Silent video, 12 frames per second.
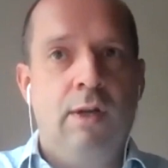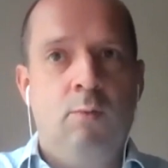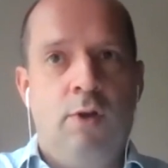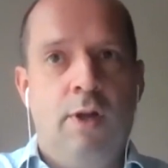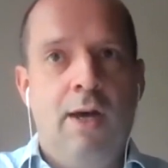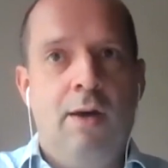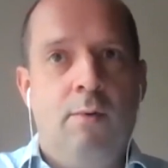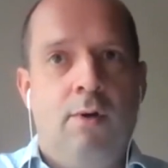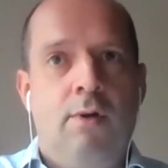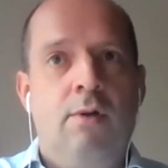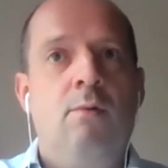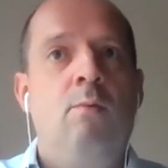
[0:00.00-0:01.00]
than 1
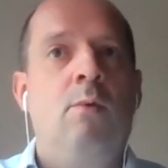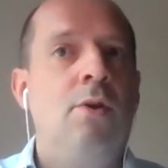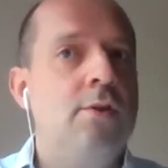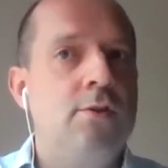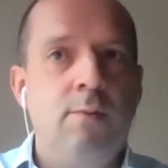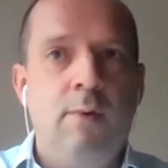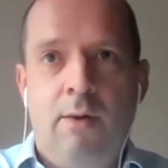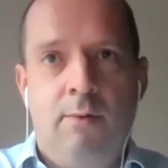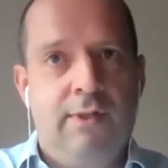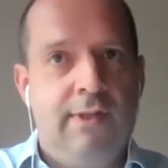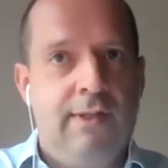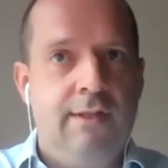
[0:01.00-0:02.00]
hour. 1 or 2
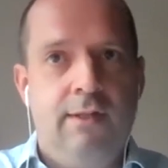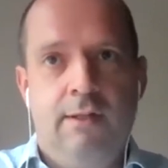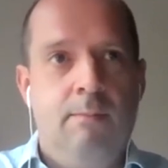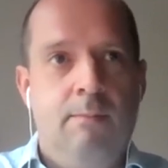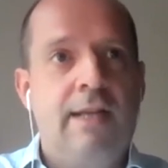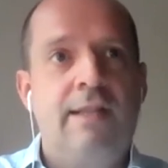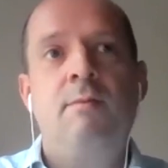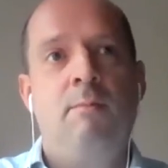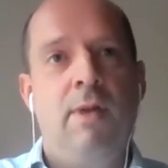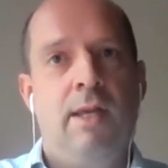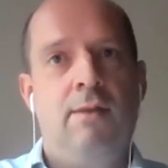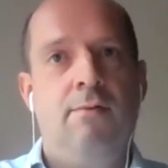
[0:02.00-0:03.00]
hours is the
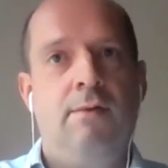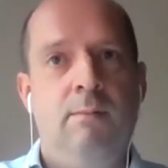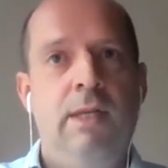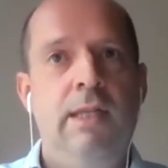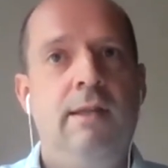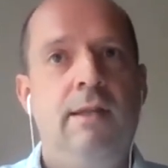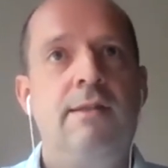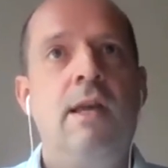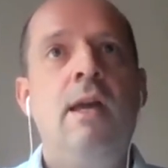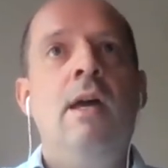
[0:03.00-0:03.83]
maximum length of their meetings.